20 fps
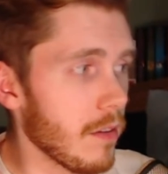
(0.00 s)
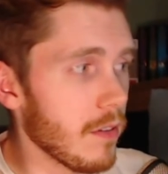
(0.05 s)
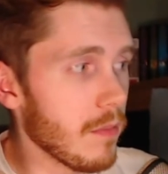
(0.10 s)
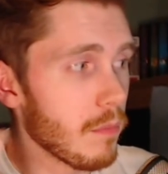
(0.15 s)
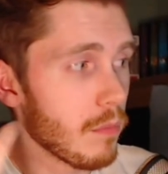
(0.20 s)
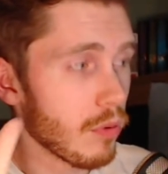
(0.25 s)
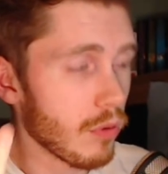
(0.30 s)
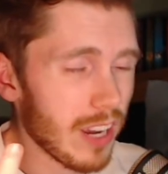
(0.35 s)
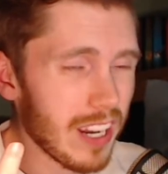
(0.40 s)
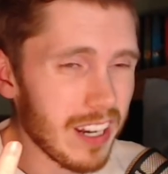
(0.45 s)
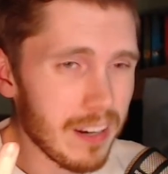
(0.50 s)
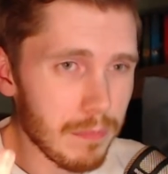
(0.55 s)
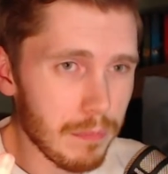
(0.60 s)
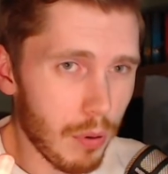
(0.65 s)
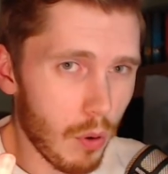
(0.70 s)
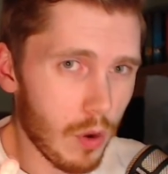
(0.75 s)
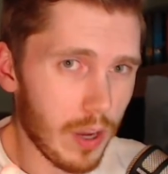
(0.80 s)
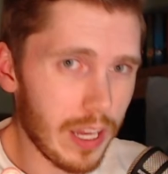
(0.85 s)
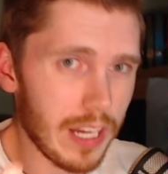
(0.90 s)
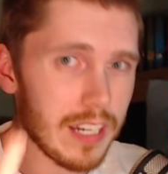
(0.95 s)
Braden
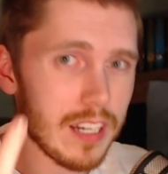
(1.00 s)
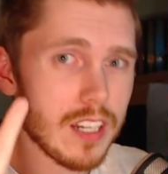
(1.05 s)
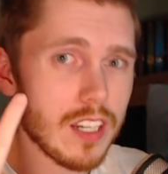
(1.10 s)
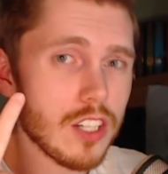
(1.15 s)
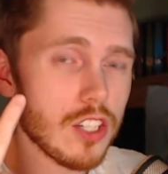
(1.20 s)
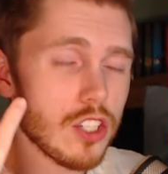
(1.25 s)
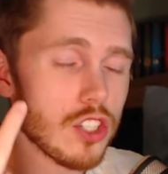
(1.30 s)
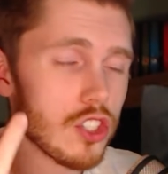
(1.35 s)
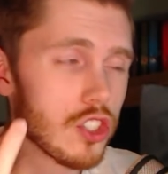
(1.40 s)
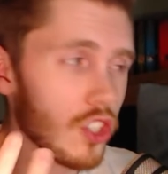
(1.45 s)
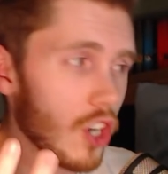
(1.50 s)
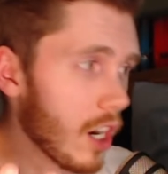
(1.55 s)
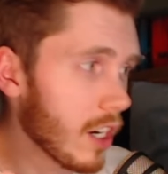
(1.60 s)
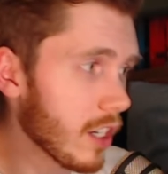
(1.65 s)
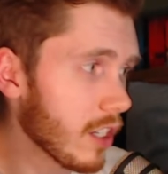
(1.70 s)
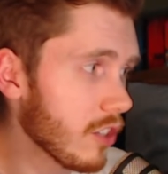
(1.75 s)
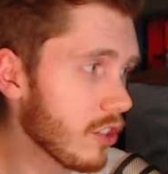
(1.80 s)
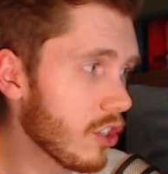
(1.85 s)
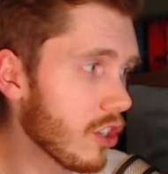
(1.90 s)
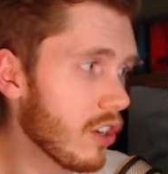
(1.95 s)
Point, Sean
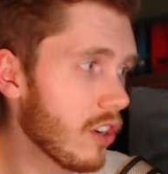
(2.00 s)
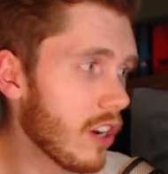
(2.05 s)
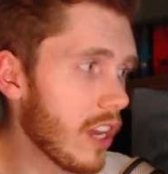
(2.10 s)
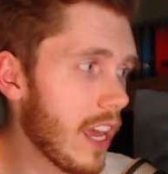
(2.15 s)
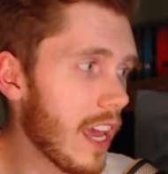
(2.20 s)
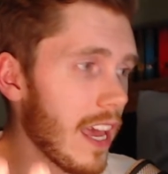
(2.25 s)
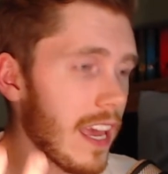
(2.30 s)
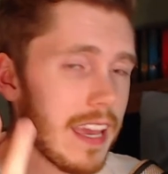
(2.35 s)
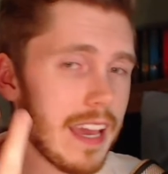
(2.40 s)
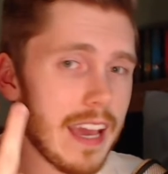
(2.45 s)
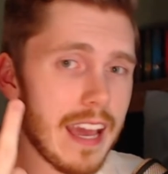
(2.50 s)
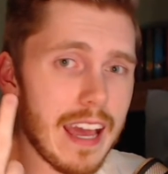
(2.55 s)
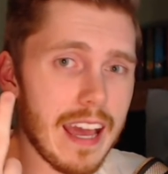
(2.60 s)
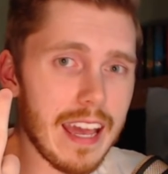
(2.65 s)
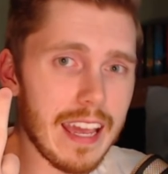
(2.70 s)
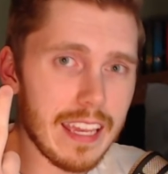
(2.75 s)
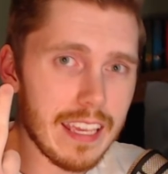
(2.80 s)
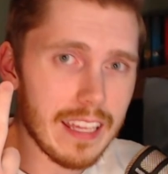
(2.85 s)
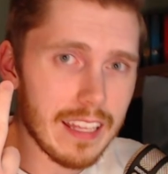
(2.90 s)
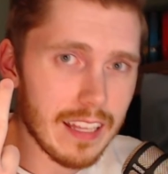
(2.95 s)
Couturier,
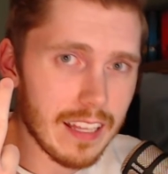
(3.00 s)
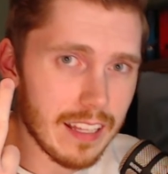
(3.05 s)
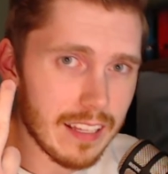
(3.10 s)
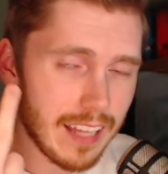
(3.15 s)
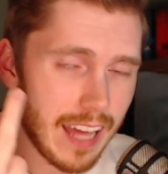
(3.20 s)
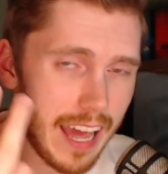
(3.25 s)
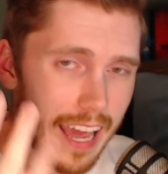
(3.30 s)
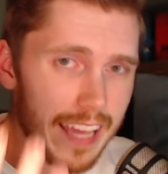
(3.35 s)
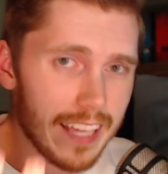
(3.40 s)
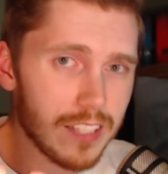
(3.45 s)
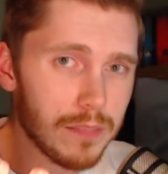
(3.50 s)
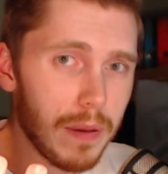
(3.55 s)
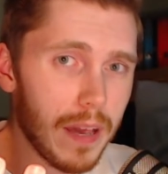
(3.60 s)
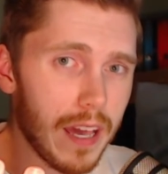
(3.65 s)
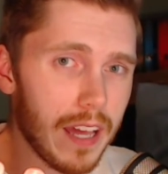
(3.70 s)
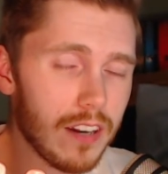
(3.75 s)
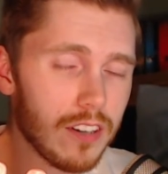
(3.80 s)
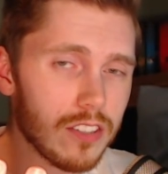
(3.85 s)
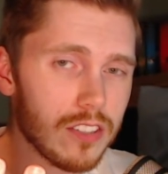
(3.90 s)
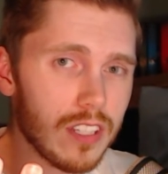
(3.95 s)
Elias
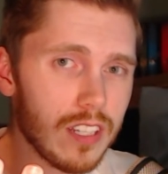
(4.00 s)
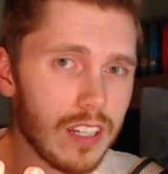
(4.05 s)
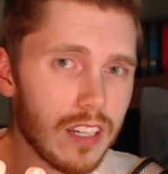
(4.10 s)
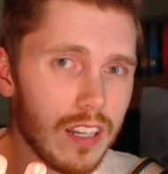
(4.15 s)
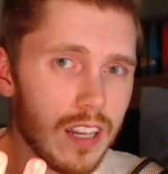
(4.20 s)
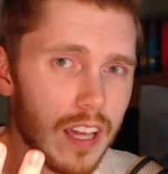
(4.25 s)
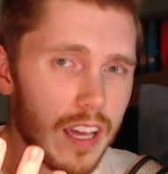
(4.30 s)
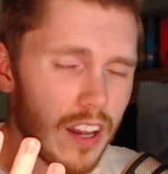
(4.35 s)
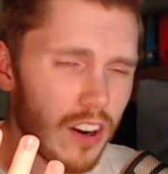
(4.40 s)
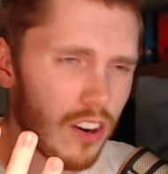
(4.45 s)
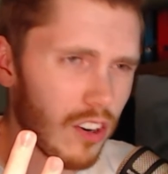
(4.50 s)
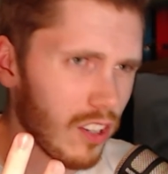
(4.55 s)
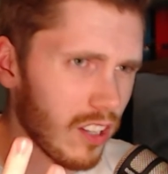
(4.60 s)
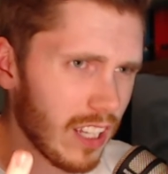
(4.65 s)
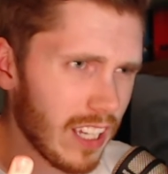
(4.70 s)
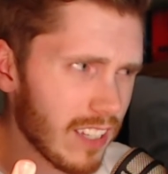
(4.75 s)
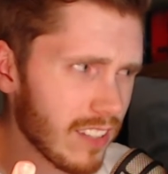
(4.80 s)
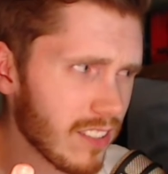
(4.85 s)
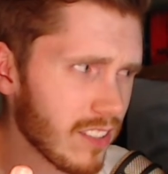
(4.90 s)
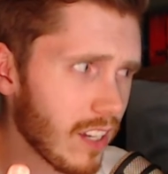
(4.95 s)
Pettersson, or
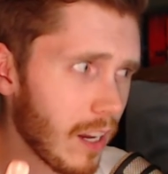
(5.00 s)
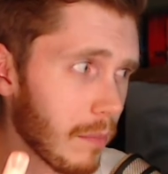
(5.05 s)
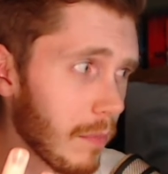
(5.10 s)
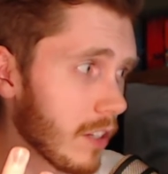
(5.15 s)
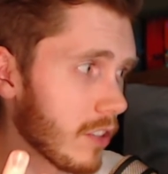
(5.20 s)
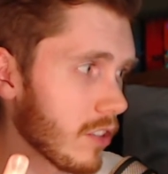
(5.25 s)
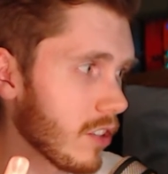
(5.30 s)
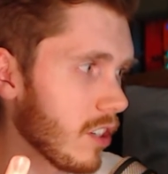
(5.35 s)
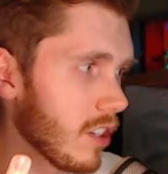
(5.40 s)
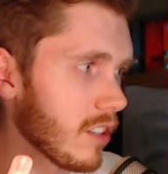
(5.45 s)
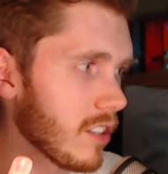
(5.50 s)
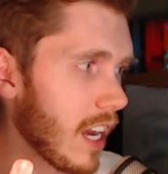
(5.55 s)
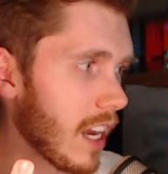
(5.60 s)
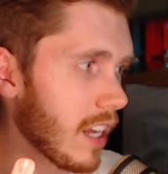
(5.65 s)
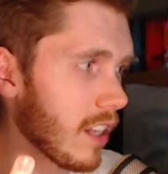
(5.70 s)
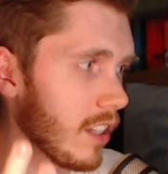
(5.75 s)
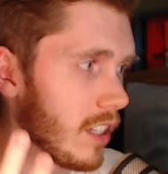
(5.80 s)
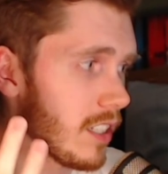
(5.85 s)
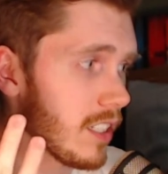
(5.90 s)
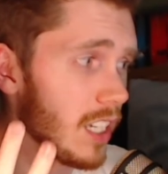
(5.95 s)
Elias, I'm not sure
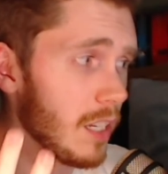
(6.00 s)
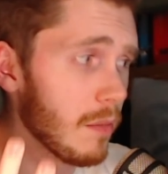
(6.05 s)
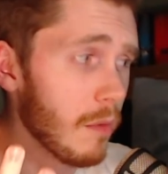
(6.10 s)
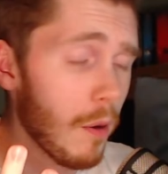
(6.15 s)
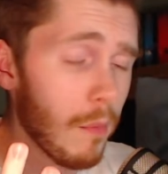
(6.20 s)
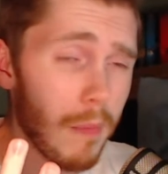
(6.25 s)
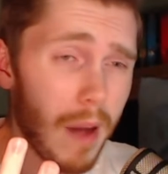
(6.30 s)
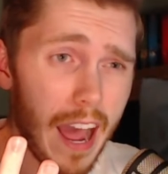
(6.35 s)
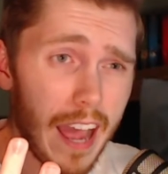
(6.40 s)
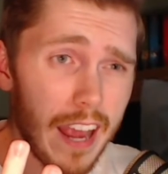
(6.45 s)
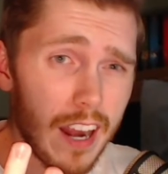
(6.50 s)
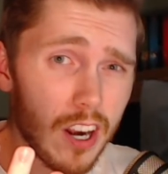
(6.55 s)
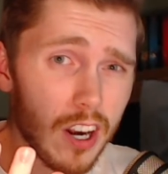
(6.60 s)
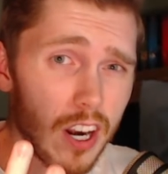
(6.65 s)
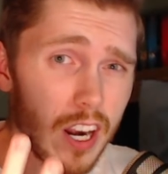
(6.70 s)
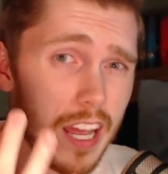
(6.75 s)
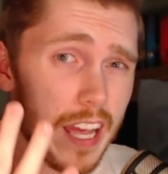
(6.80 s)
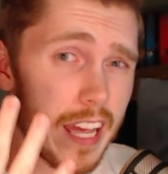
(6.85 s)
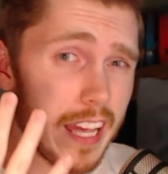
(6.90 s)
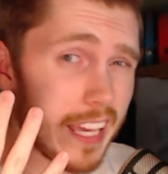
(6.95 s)
exactly, Timo Meier,
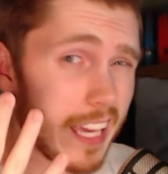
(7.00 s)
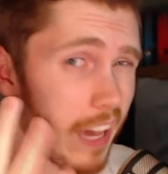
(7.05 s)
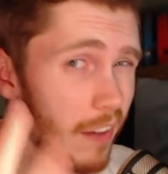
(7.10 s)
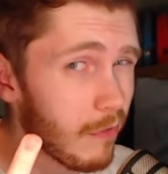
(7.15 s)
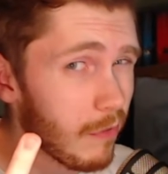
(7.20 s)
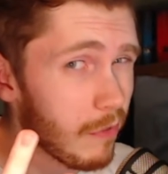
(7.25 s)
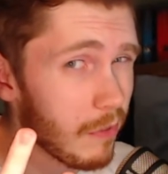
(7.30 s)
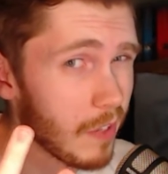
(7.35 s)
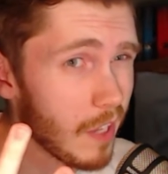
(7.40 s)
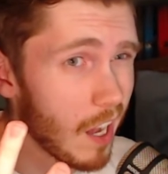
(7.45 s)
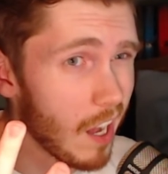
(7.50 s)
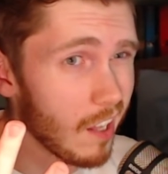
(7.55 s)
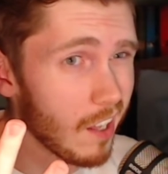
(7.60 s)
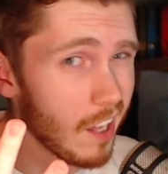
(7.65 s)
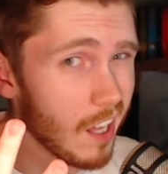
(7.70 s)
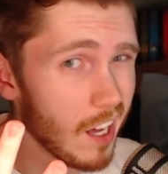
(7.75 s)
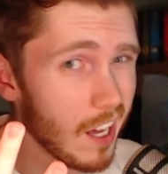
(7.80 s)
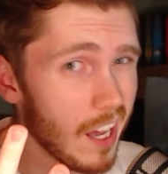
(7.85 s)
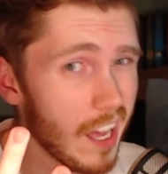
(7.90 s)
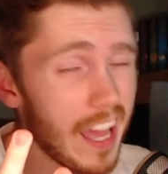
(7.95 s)
Kevin
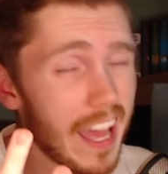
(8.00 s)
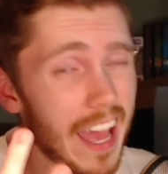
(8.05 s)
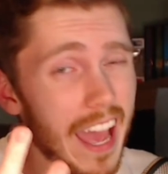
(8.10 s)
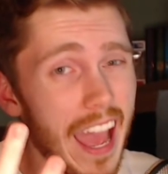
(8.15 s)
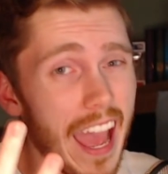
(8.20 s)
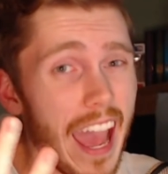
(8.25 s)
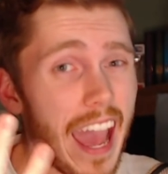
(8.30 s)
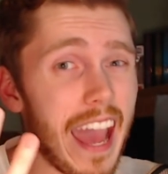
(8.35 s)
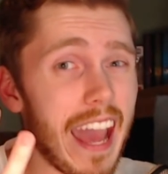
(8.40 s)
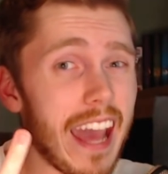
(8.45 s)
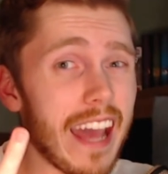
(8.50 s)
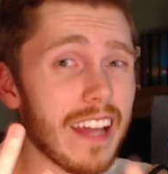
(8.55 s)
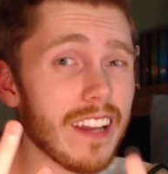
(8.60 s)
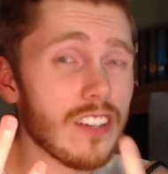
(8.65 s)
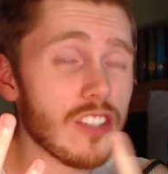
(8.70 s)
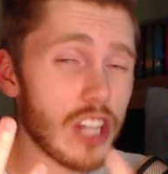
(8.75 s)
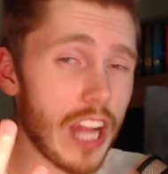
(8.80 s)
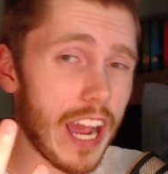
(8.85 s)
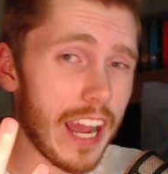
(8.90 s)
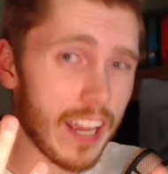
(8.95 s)
Fiala, and
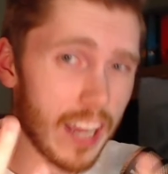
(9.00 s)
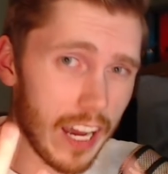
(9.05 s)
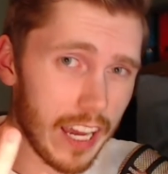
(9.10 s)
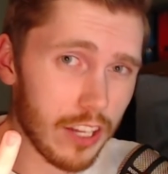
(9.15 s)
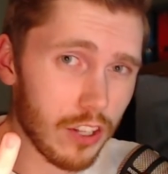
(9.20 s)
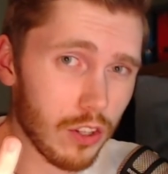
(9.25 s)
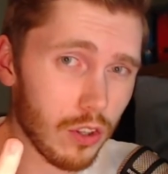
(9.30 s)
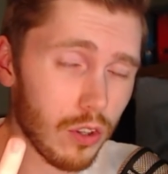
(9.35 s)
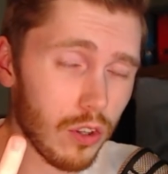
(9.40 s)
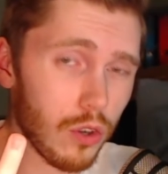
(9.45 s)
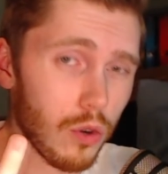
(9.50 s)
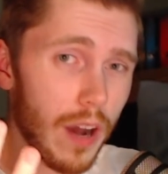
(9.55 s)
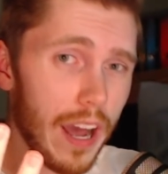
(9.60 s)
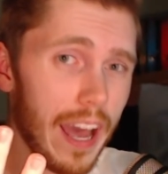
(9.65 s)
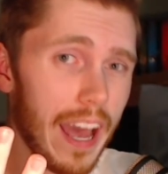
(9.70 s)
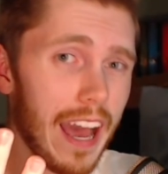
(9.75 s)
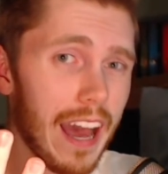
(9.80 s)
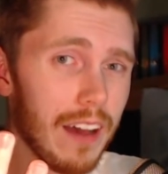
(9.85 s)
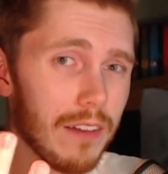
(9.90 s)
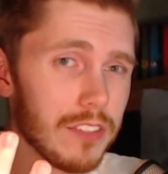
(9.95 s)
Jack Eichel, who I
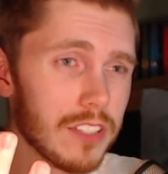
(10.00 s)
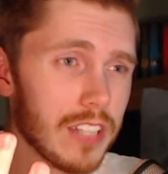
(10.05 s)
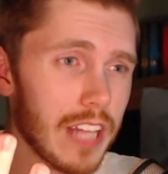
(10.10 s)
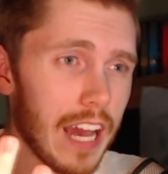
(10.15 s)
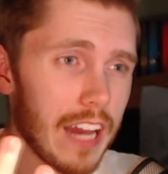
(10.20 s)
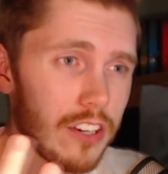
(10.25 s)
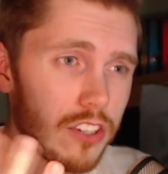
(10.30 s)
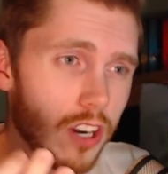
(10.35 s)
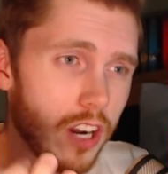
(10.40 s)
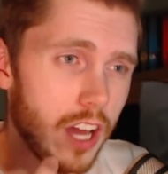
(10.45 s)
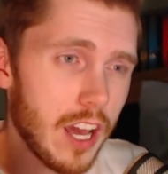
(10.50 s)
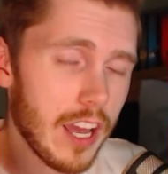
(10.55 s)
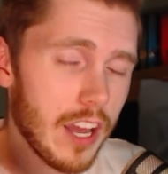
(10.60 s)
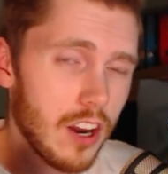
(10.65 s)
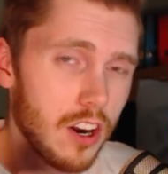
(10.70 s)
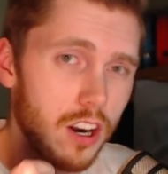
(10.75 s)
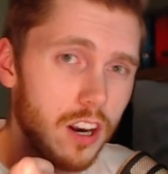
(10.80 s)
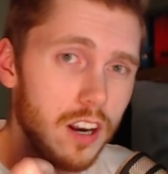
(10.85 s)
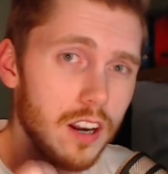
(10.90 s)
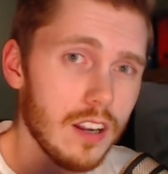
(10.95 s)
have stashed on
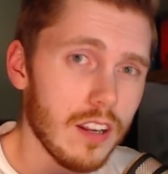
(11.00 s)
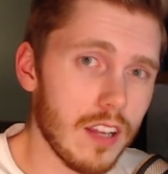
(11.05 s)
IR.